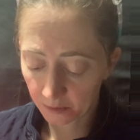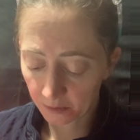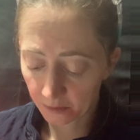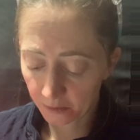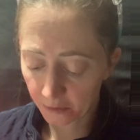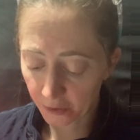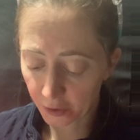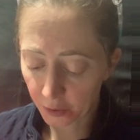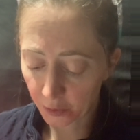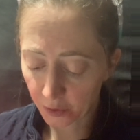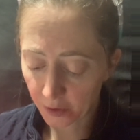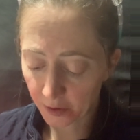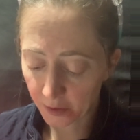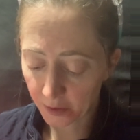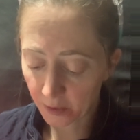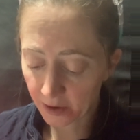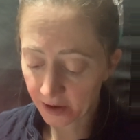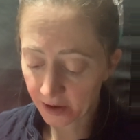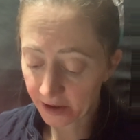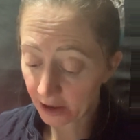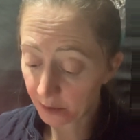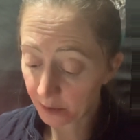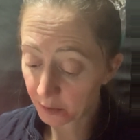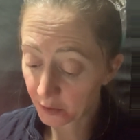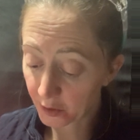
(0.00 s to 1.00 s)
2 to 3
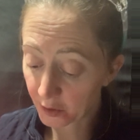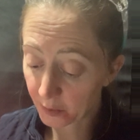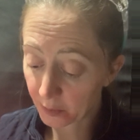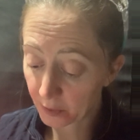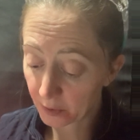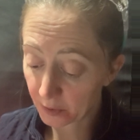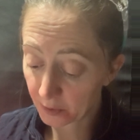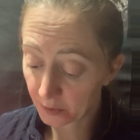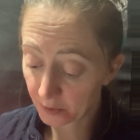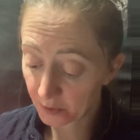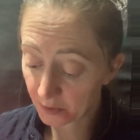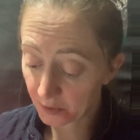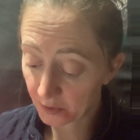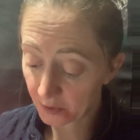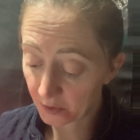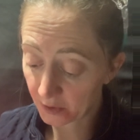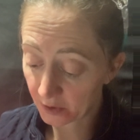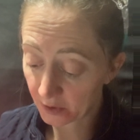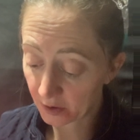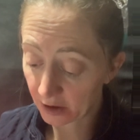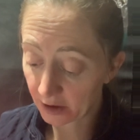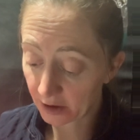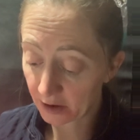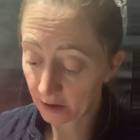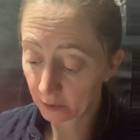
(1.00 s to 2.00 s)
tablespoons
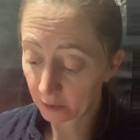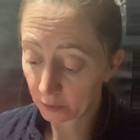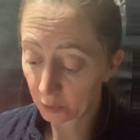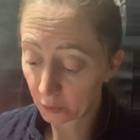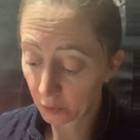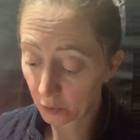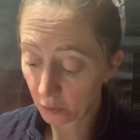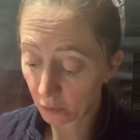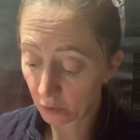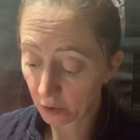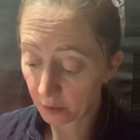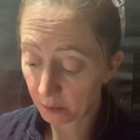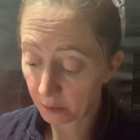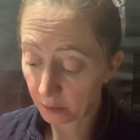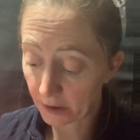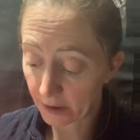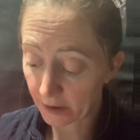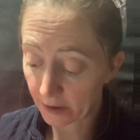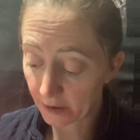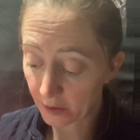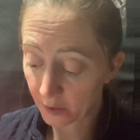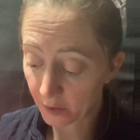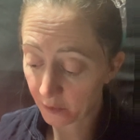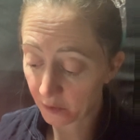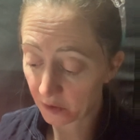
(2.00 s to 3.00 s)
in a lukewarm
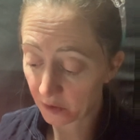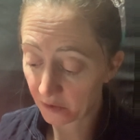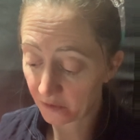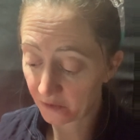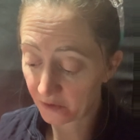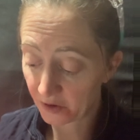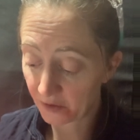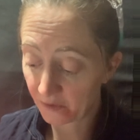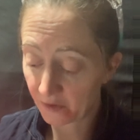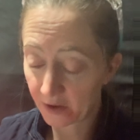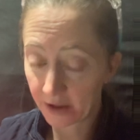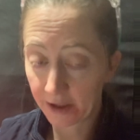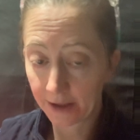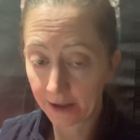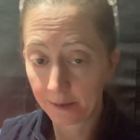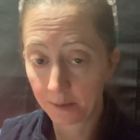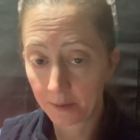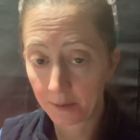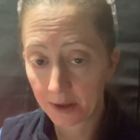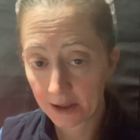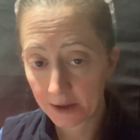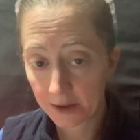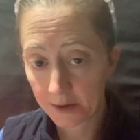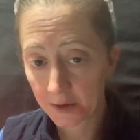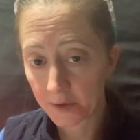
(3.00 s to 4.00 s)
bath for 15
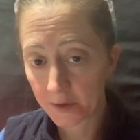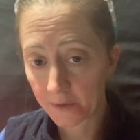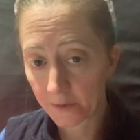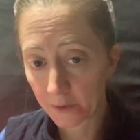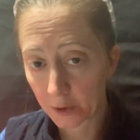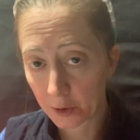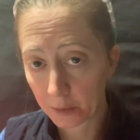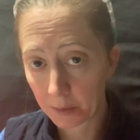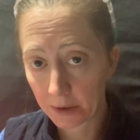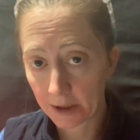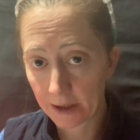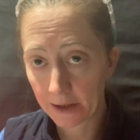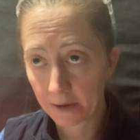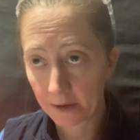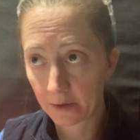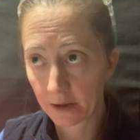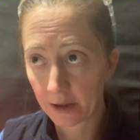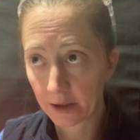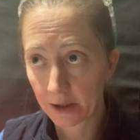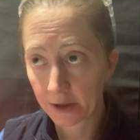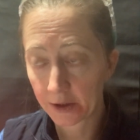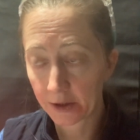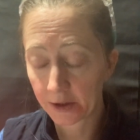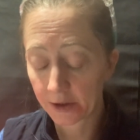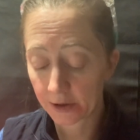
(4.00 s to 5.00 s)
minutes for a bad
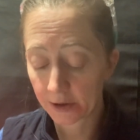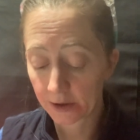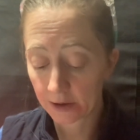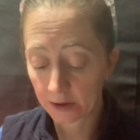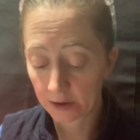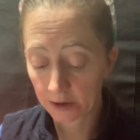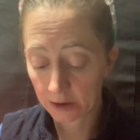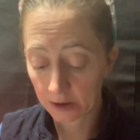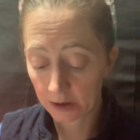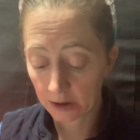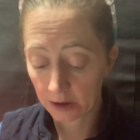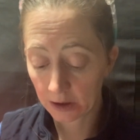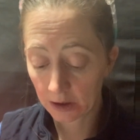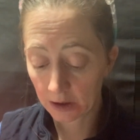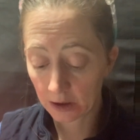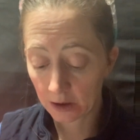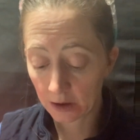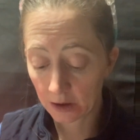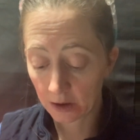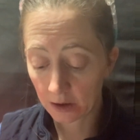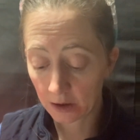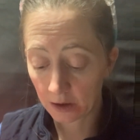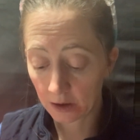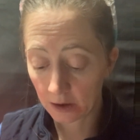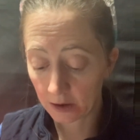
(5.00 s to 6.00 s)
rash.
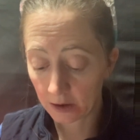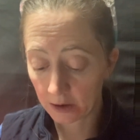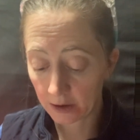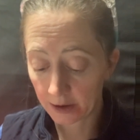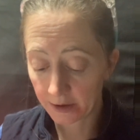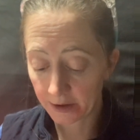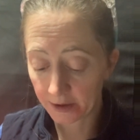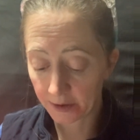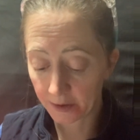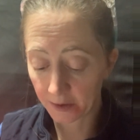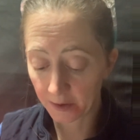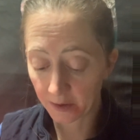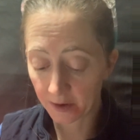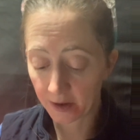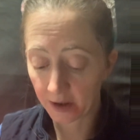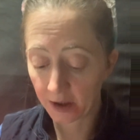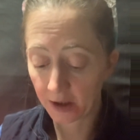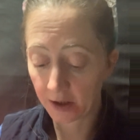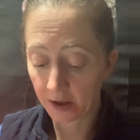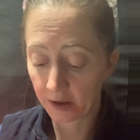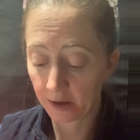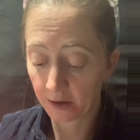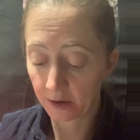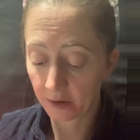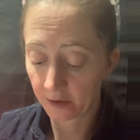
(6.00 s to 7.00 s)
Another
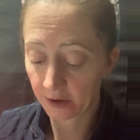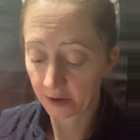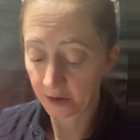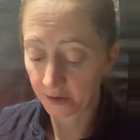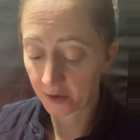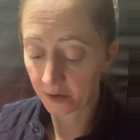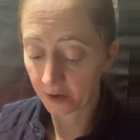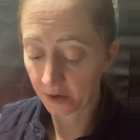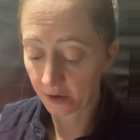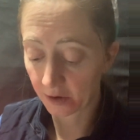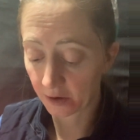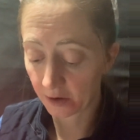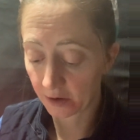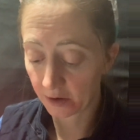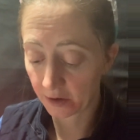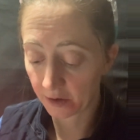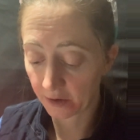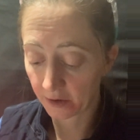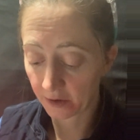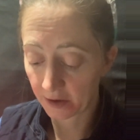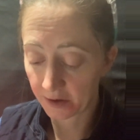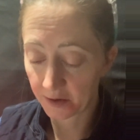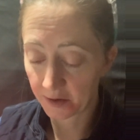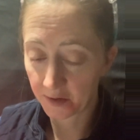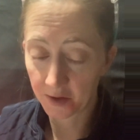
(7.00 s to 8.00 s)
thing that's good
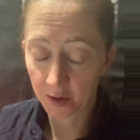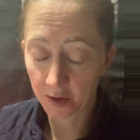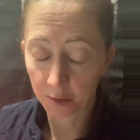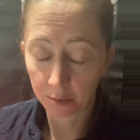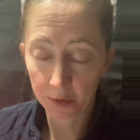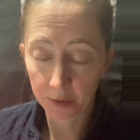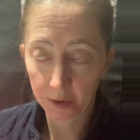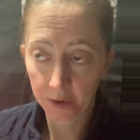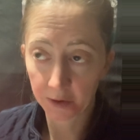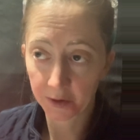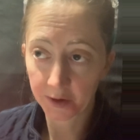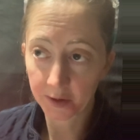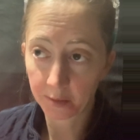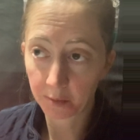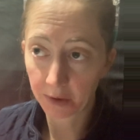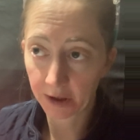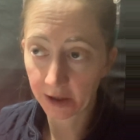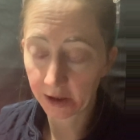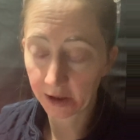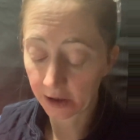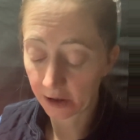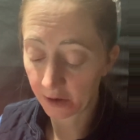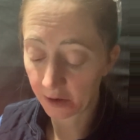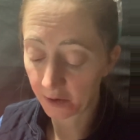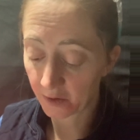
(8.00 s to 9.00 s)
and simple is
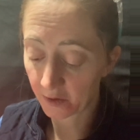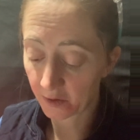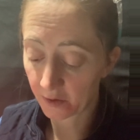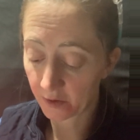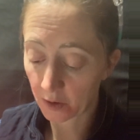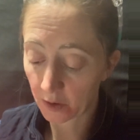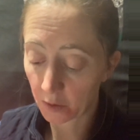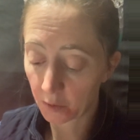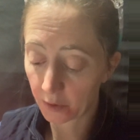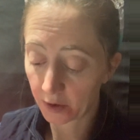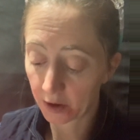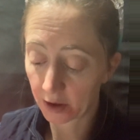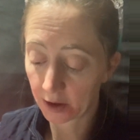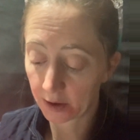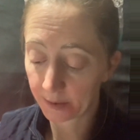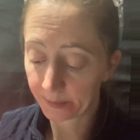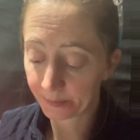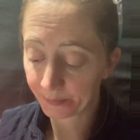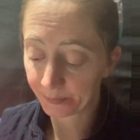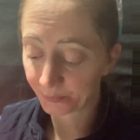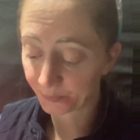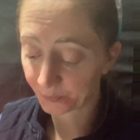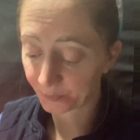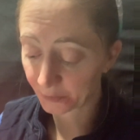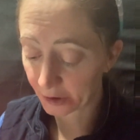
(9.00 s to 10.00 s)
baking soda.
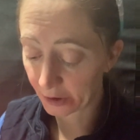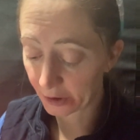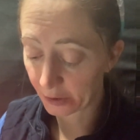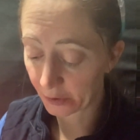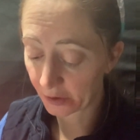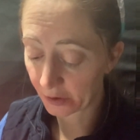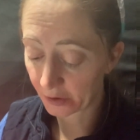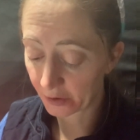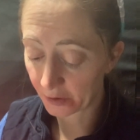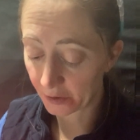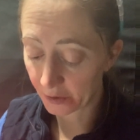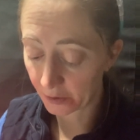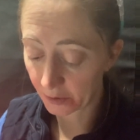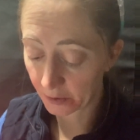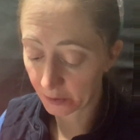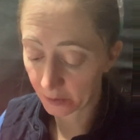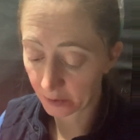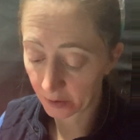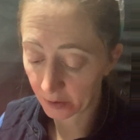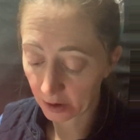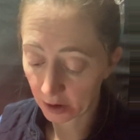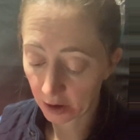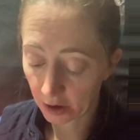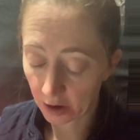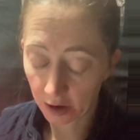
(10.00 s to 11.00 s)
You could do
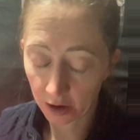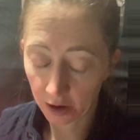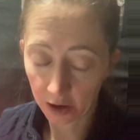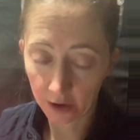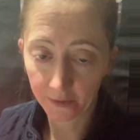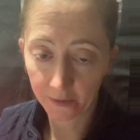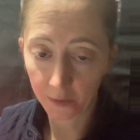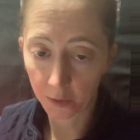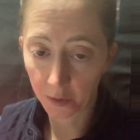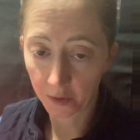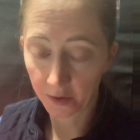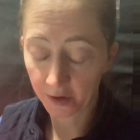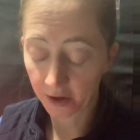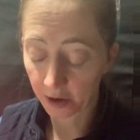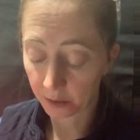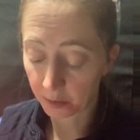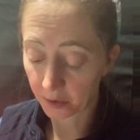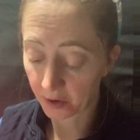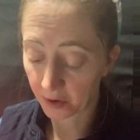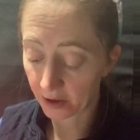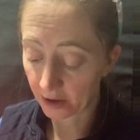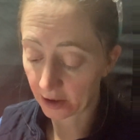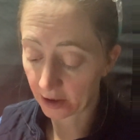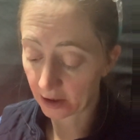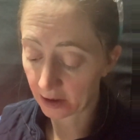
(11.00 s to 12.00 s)
a 1/4 cup
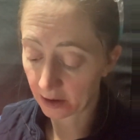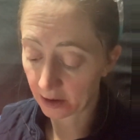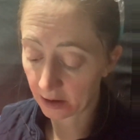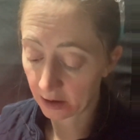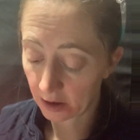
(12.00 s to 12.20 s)
of that.